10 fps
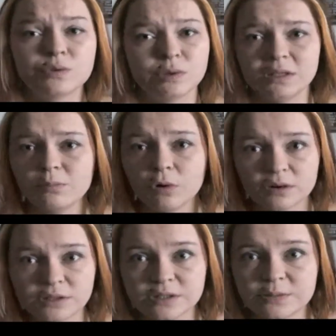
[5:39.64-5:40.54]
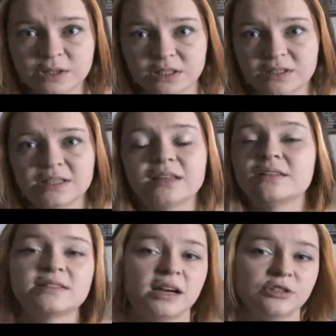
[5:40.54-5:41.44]
It was really important to me to
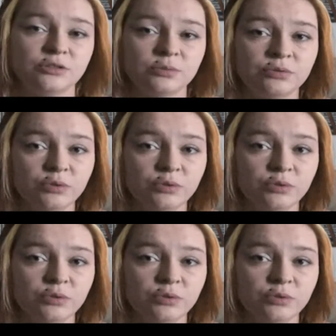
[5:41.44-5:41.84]
get this tattoo